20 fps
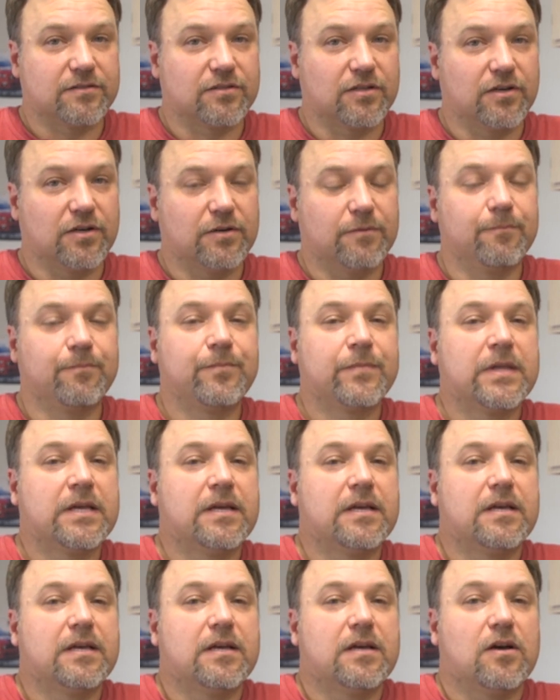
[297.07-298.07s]
So
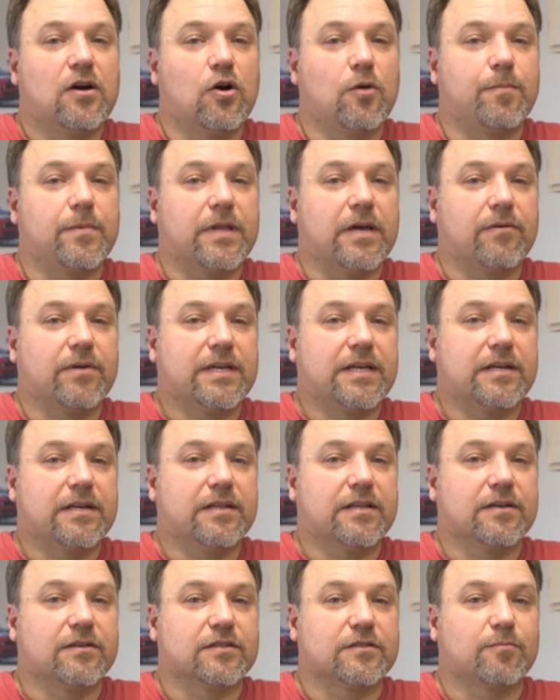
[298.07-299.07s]
hoping that we get
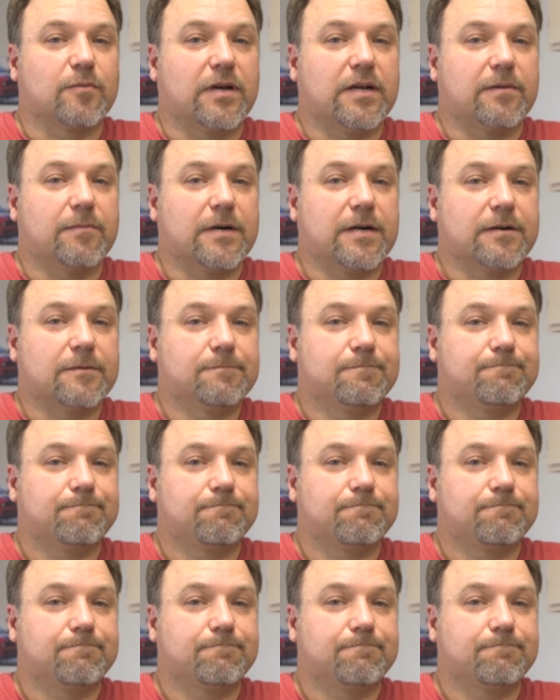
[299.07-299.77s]
in there and spray tomorrow.